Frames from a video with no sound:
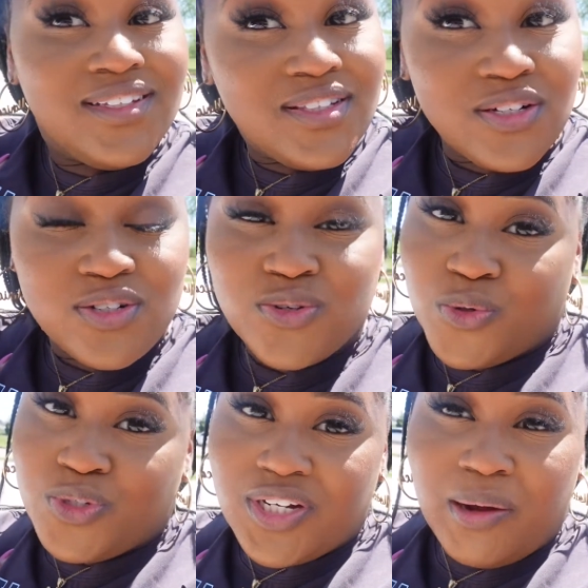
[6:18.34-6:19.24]
to the
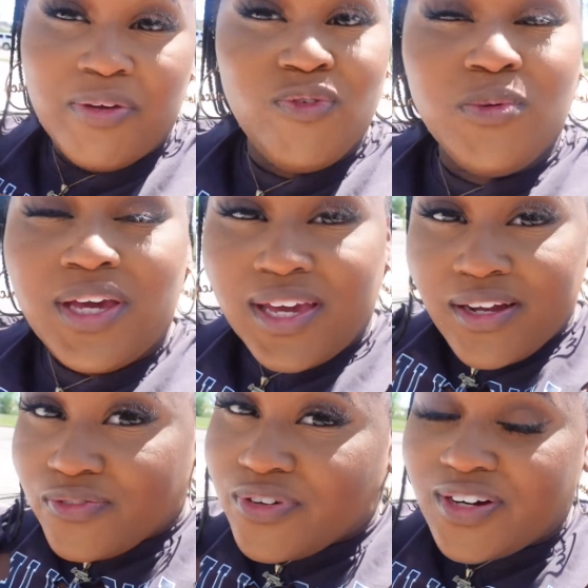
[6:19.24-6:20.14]
Screw shop. If you
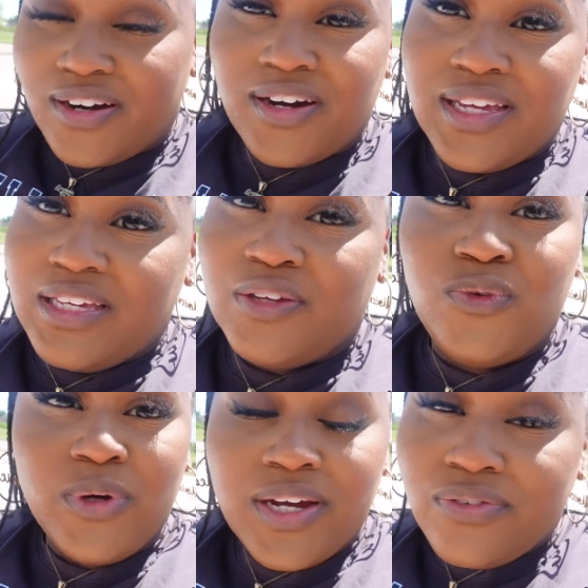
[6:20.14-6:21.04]
ever are in, if
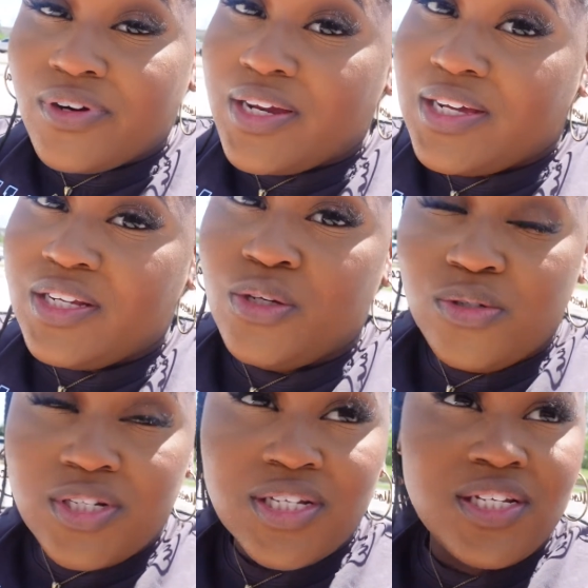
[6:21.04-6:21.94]
you ever in
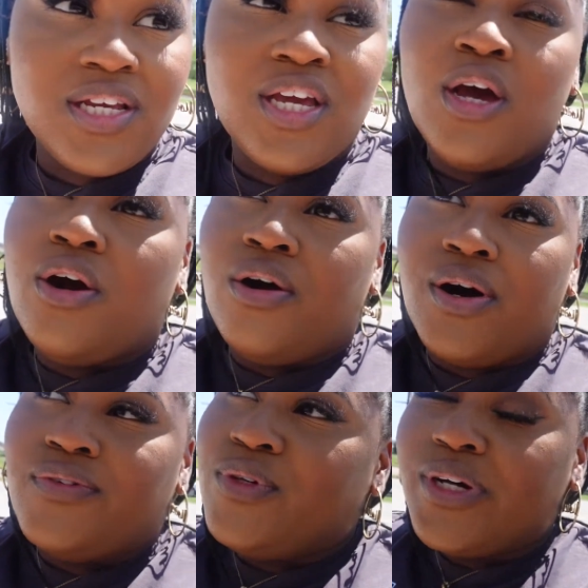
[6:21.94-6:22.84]
Houston,
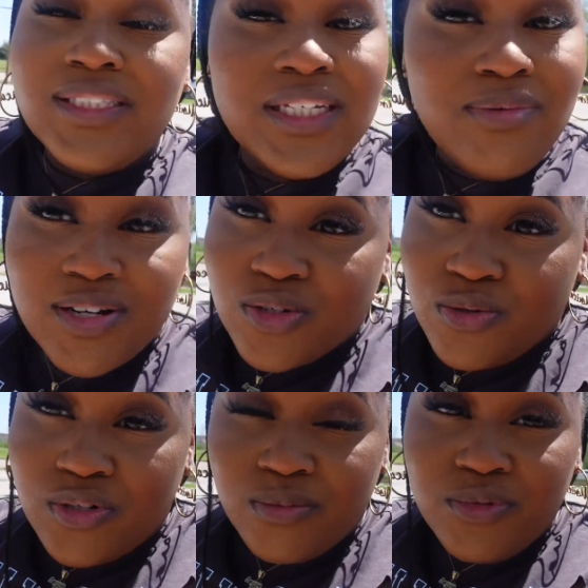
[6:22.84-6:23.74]
or if you know anything about
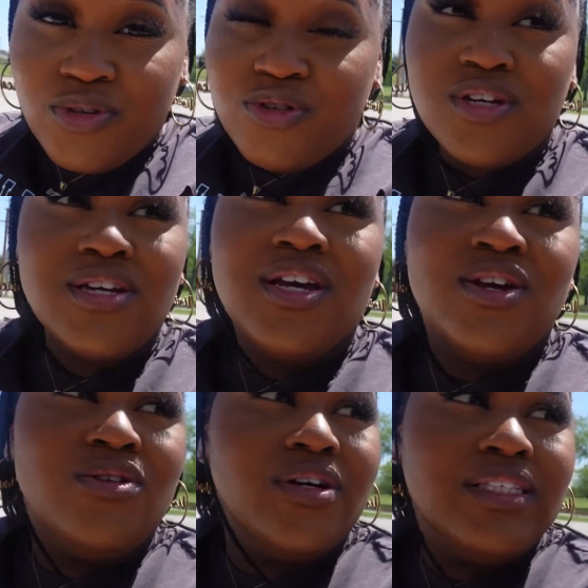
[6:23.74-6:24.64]
screwed up music,
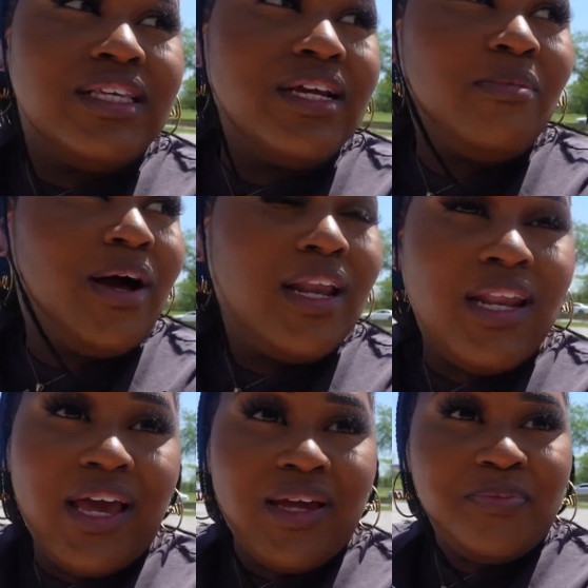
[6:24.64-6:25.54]
you know anything about
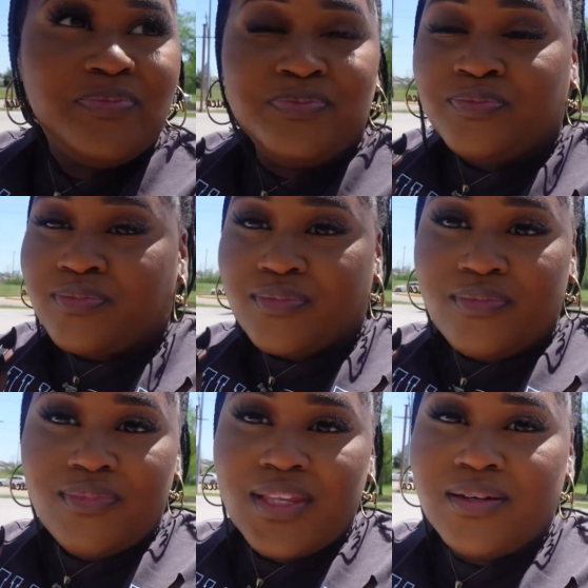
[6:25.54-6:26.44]
like,
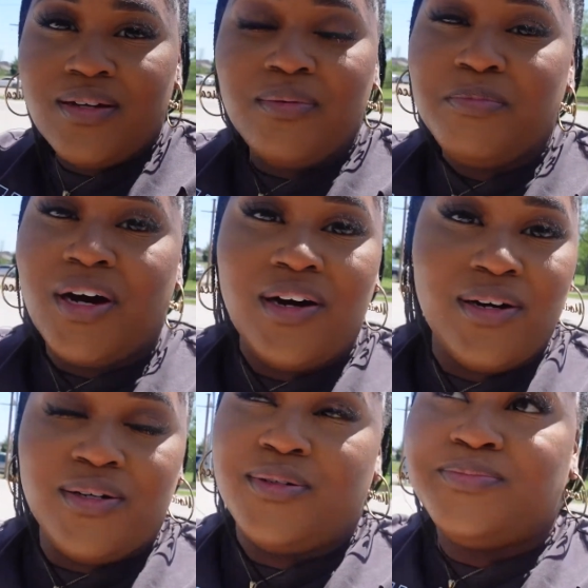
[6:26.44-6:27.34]

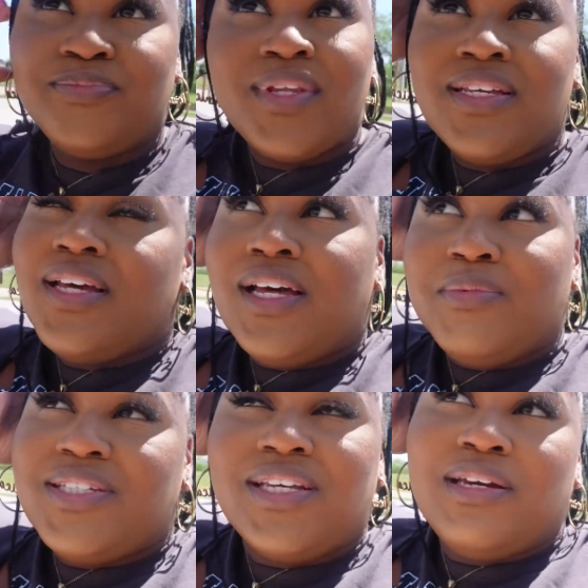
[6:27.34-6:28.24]
um. Let
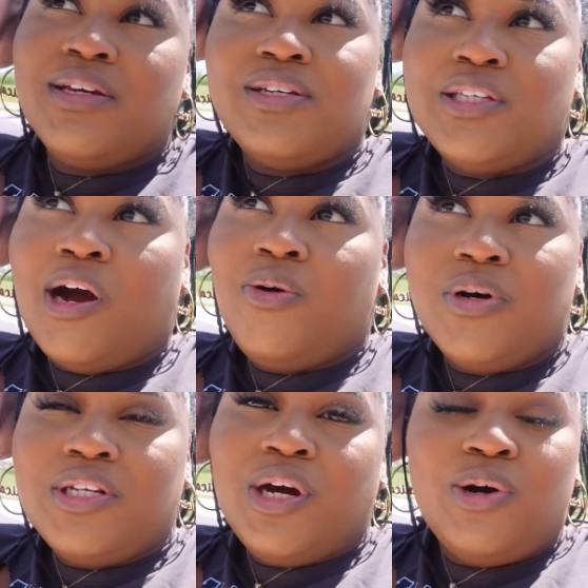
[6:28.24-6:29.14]
me see, y'all
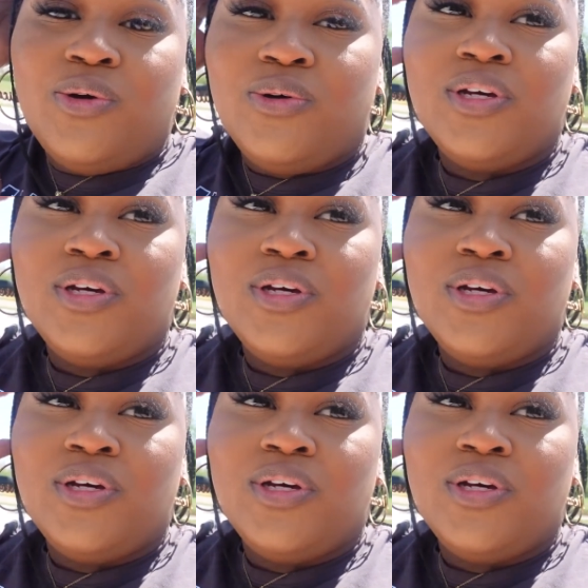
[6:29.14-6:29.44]
would know